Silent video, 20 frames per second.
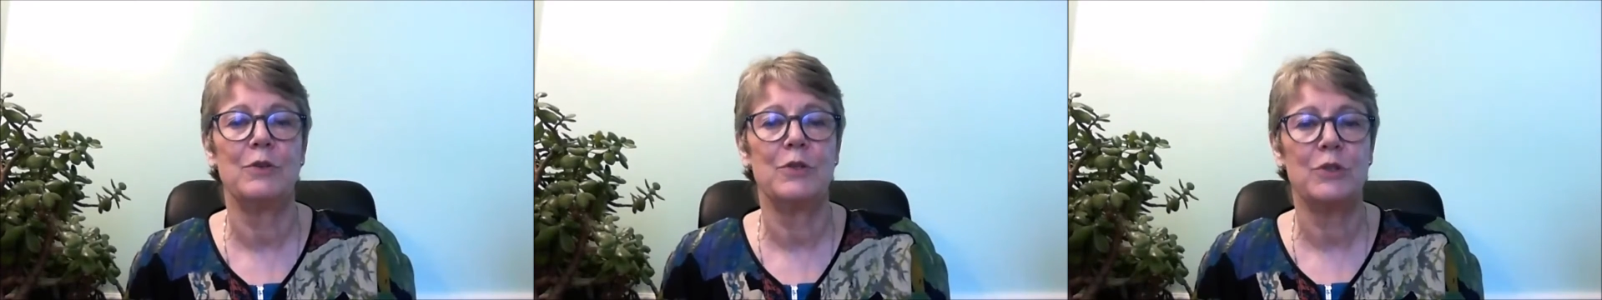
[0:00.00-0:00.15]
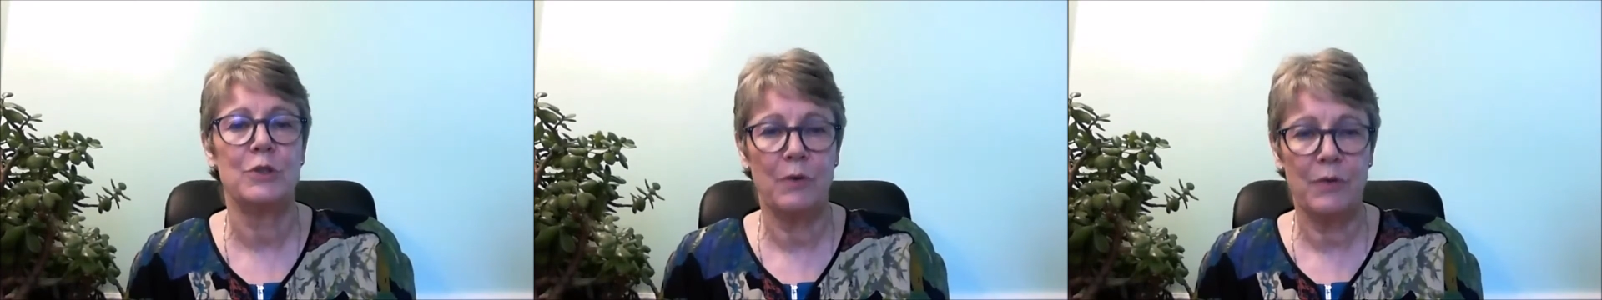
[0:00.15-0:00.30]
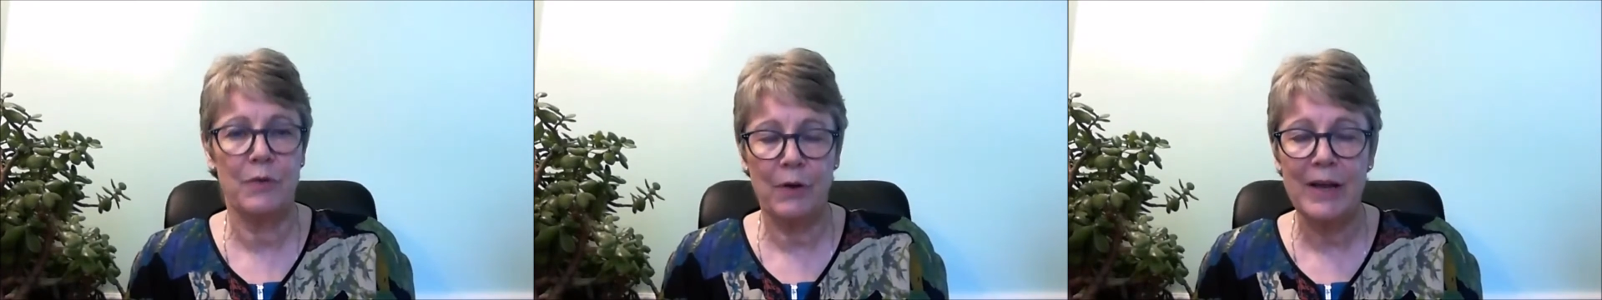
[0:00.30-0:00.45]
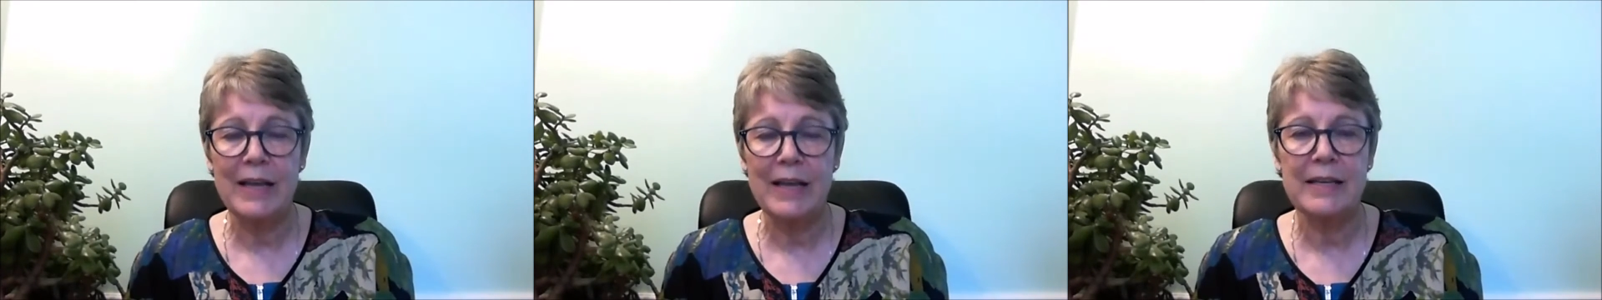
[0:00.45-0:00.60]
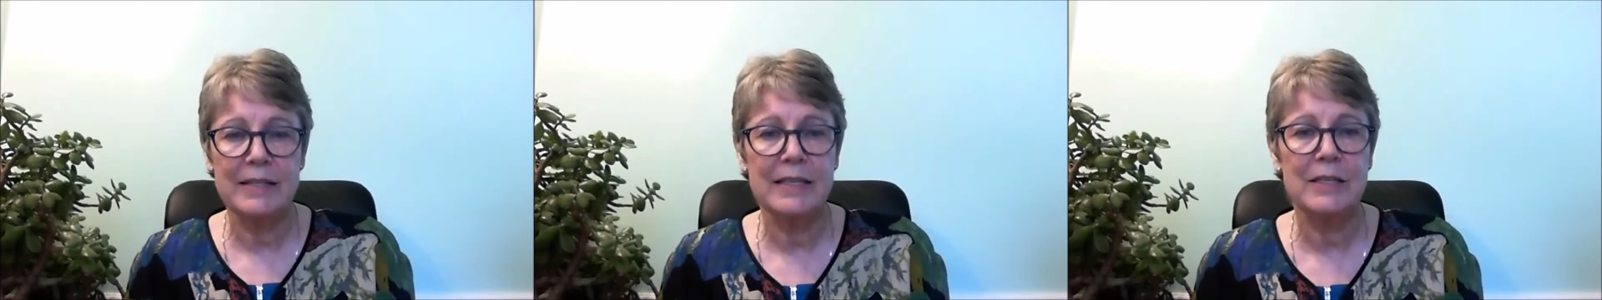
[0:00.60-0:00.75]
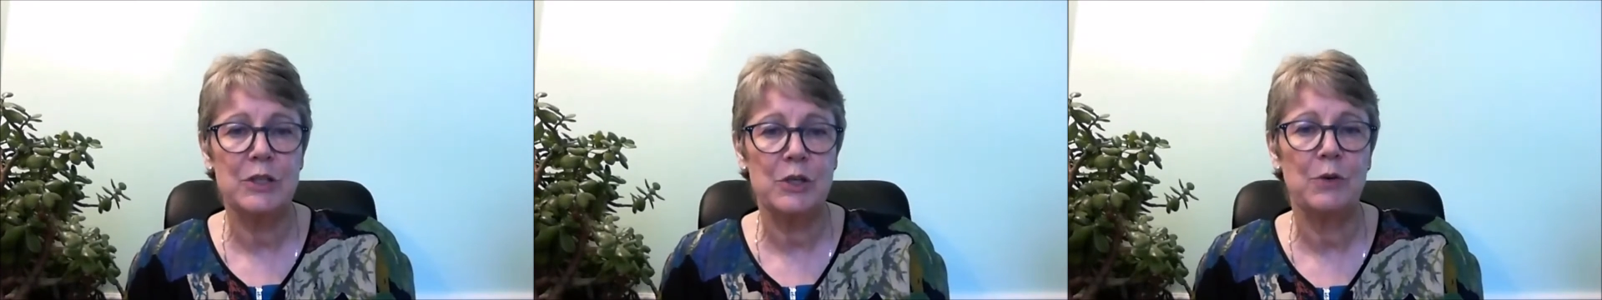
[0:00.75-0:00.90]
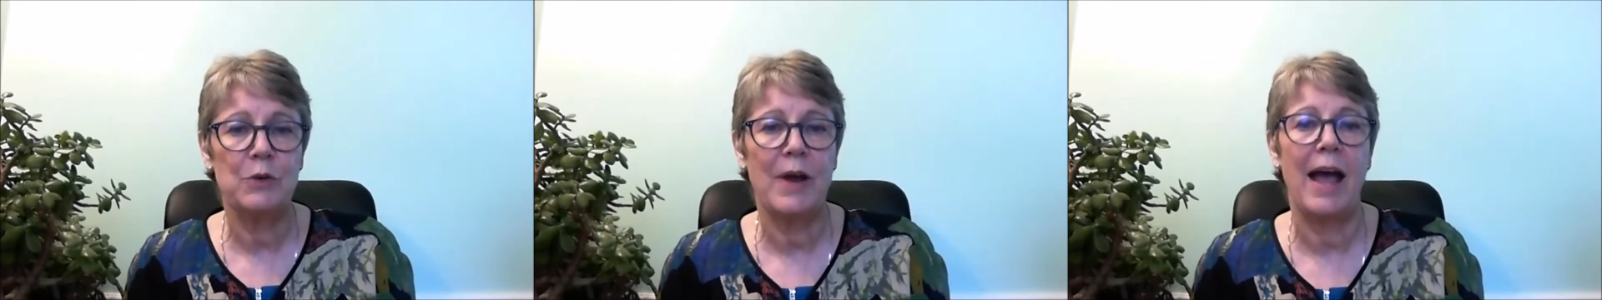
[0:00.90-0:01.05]
So there is
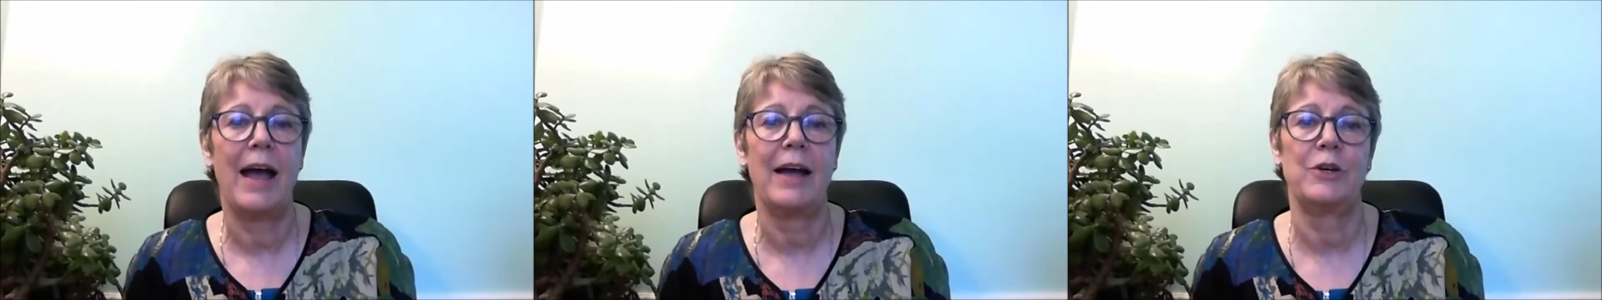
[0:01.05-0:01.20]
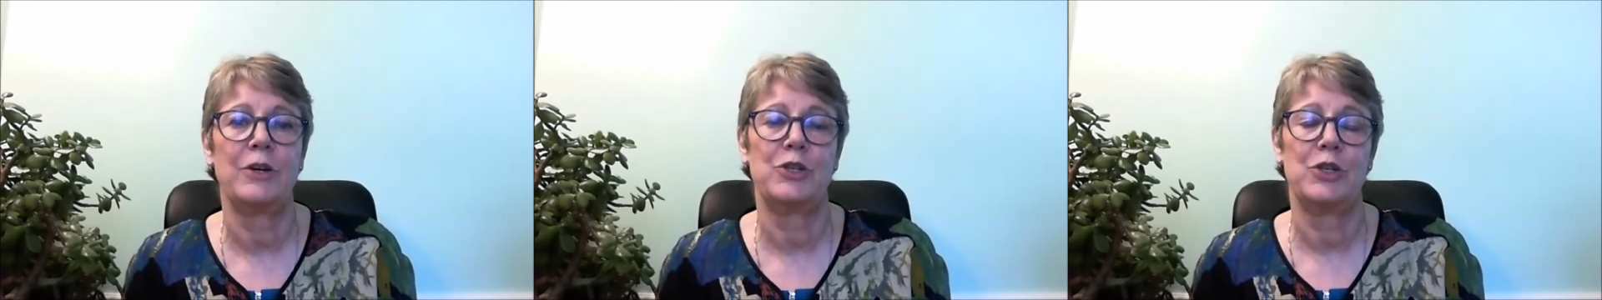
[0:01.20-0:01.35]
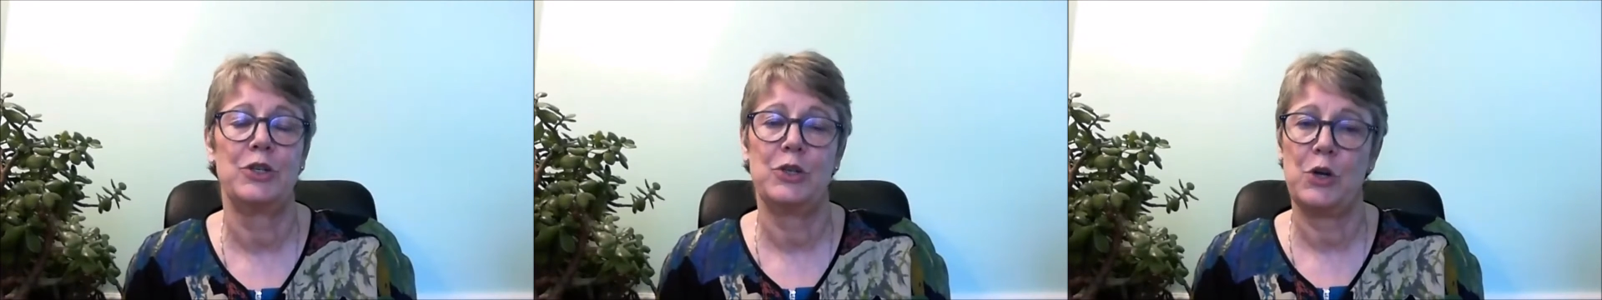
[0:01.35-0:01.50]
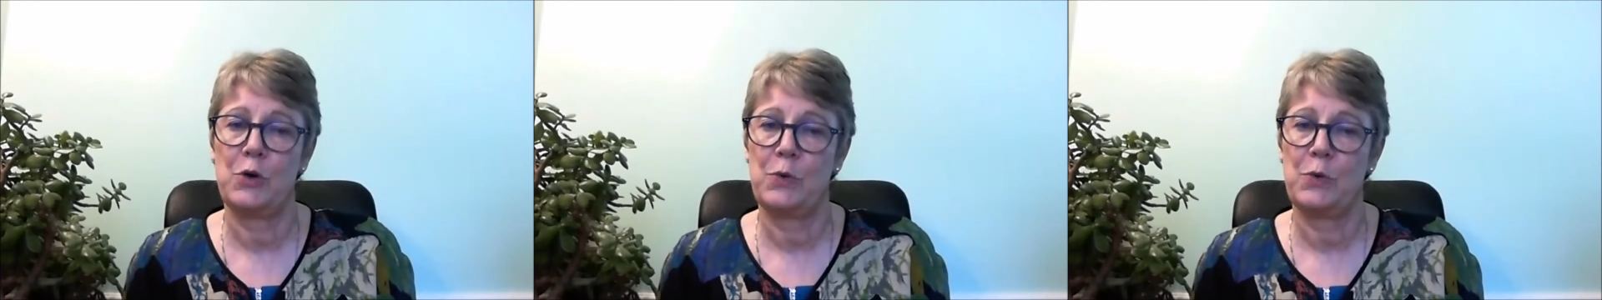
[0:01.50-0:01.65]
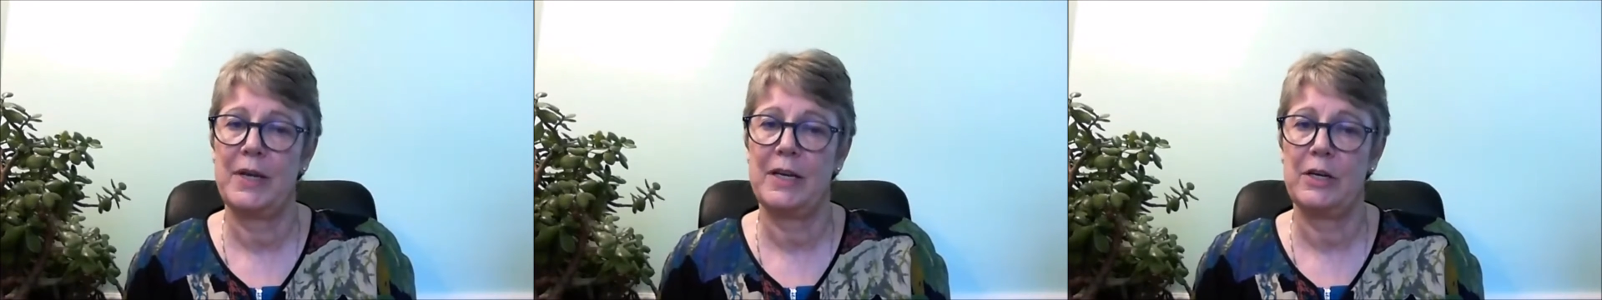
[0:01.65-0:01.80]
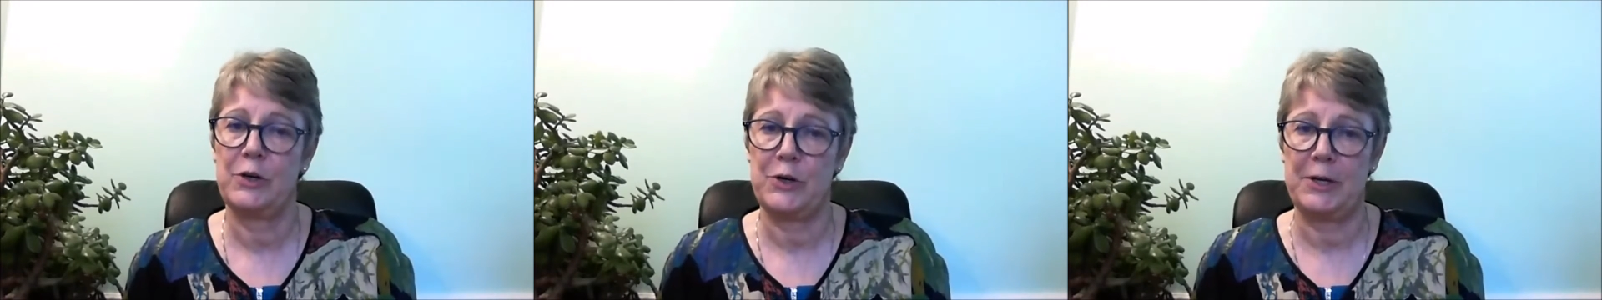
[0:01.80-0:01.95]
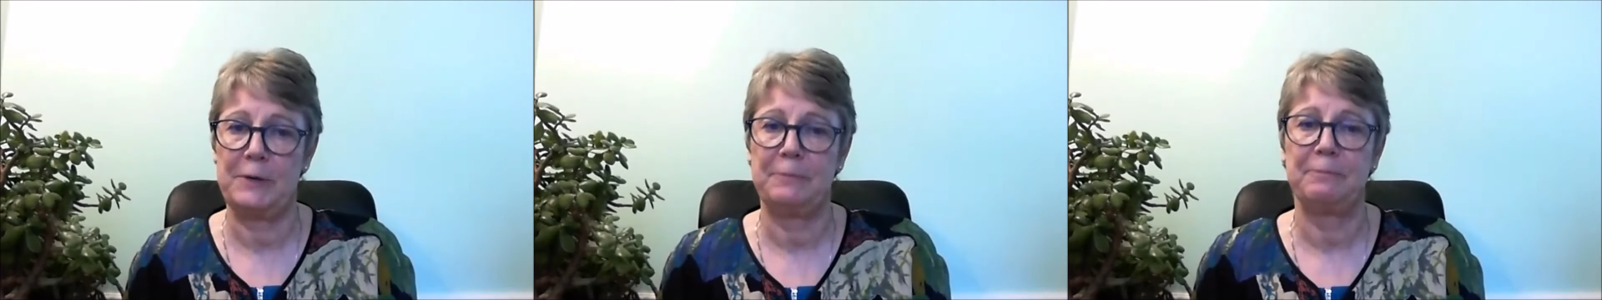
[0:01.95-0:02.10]
interaction going on.